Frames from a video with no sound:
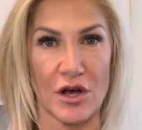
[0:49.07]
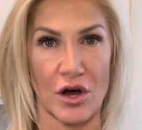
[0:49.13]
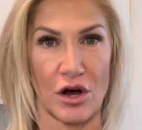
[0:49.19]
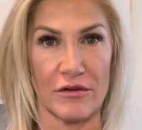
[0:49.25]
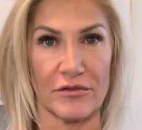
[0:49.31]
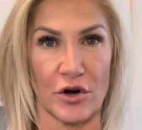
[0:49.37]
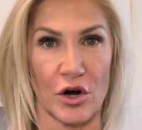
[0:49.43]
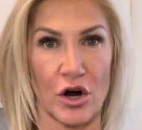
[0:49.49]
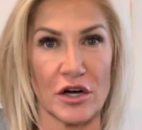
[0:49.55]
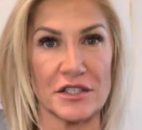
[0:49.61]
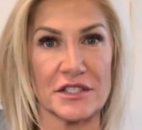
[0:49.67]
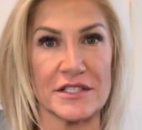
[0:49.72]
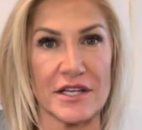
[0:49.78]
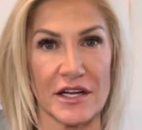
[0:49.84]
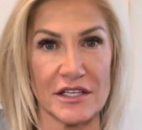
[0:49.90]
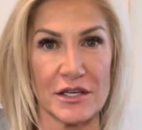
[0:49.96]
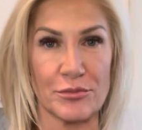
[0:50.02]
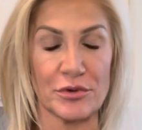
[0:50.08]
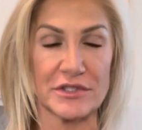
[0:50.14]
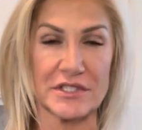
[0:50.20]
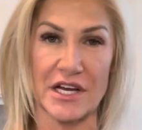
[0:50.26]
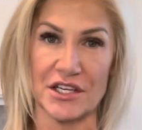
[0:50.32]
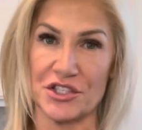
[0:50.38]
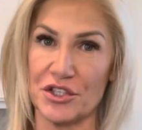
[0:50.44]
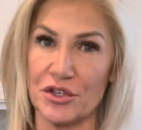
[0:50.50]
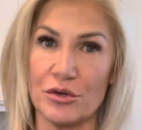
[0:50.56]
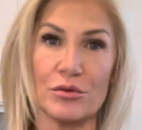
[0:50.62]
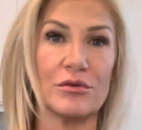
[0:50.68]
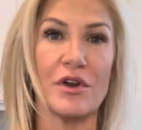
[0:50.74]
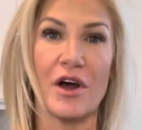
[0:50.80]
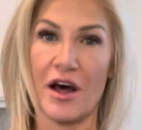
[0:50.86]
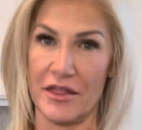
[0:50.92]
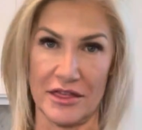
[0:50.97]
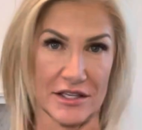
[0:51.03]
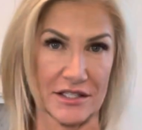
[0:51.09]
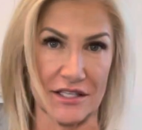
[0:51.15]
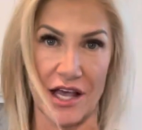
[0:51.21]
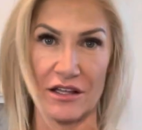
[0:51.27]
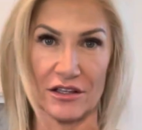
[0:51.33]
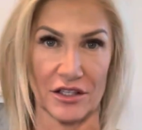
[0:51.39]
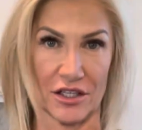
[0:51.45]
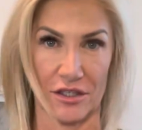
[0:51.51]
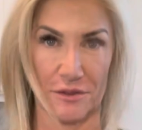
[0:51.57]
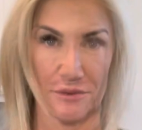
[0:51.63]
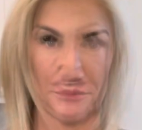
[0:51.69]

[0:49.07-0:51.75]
offer are designed to protect you, not the seller.